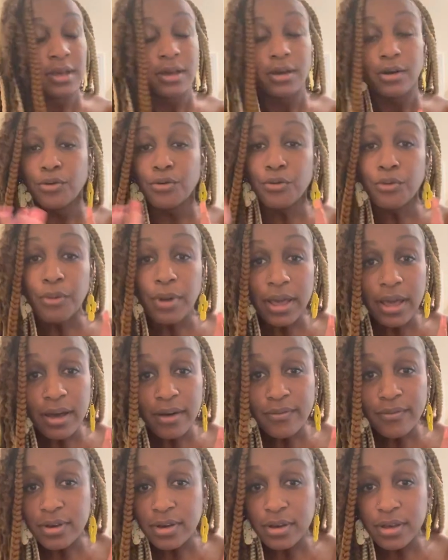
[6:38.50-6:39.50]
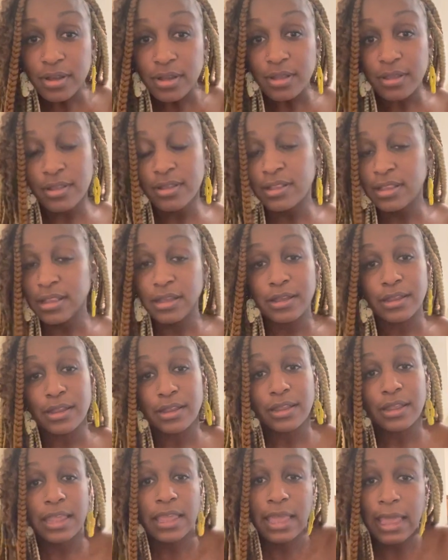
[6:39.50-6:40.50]
whoever. You can tell
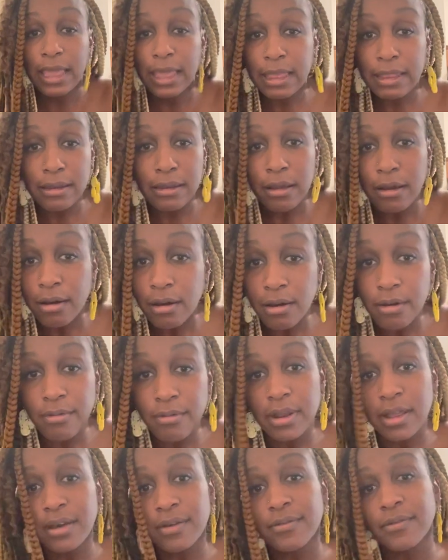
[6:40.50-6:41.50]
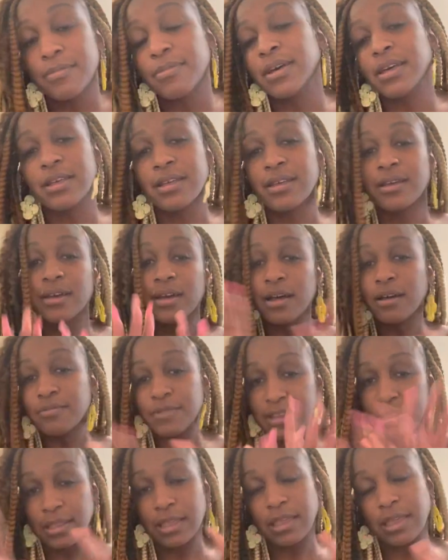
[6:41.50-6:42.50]
your cat, dog, whatever, but I'm
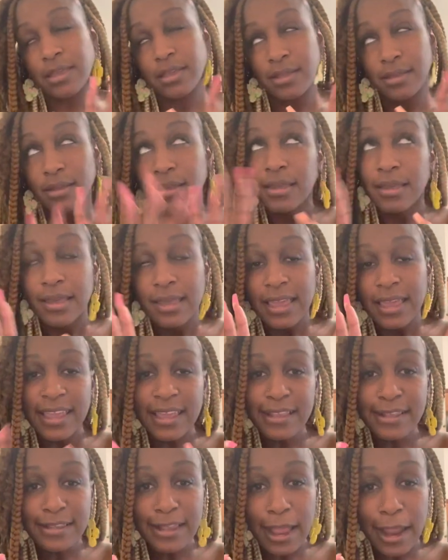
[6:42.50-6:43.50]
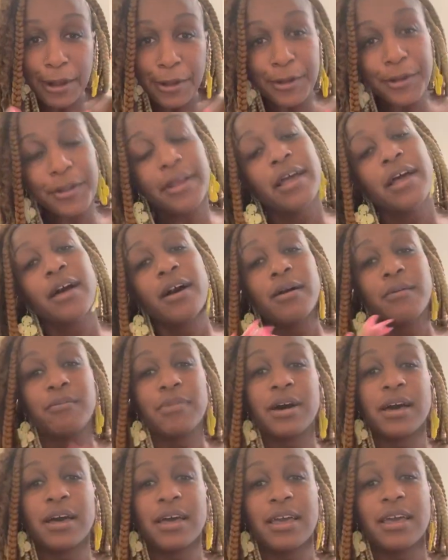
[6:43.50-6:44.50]
just kidding. Insider.
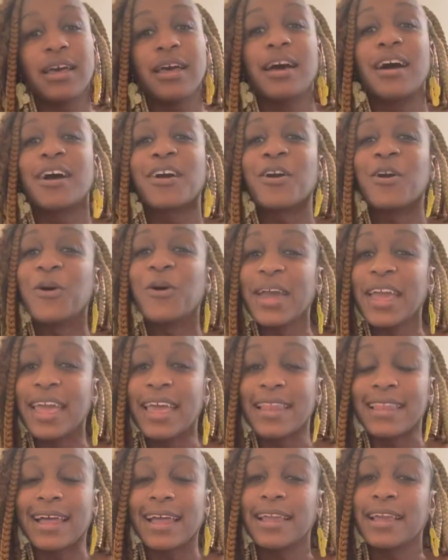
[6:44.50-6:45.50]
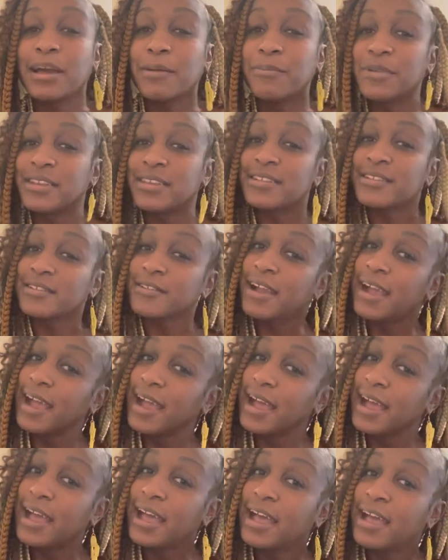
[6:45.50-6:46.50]
But go ahead, like, comment,
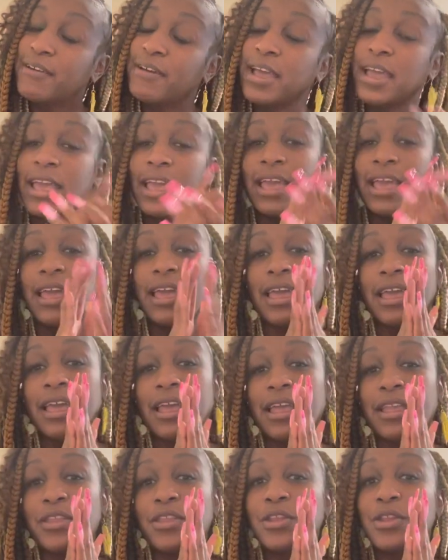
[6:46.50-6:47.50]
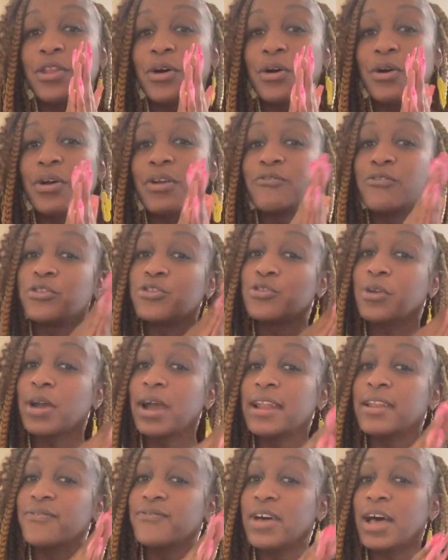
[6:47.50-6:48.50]
subscribe. And, you know, if you're
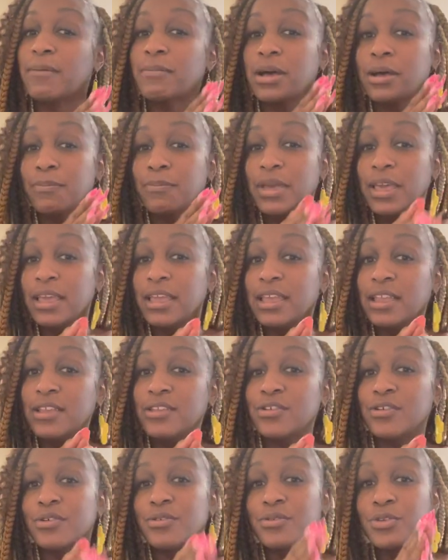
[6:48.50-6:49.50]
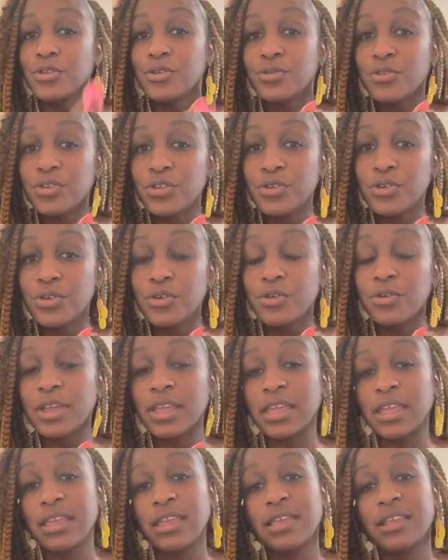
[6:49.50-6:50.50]
trying to find my page on YouTube,
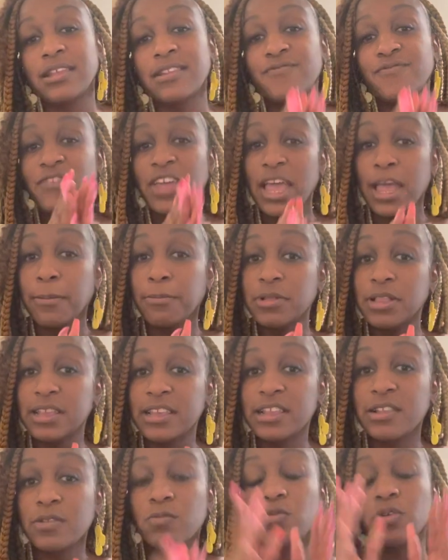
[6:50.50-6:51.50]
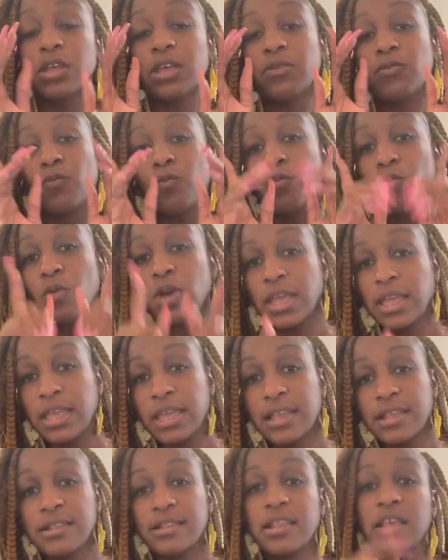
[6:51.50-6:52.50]
it is Fabulous with 1
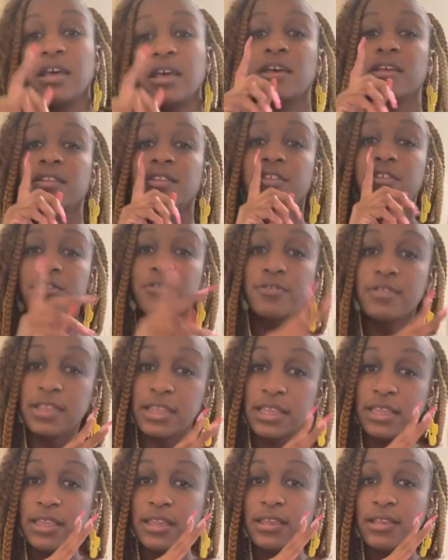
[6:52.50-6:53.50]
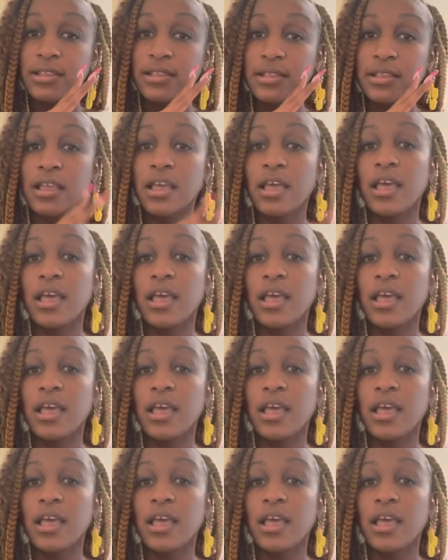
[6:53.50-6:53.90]
S, 2 Z's.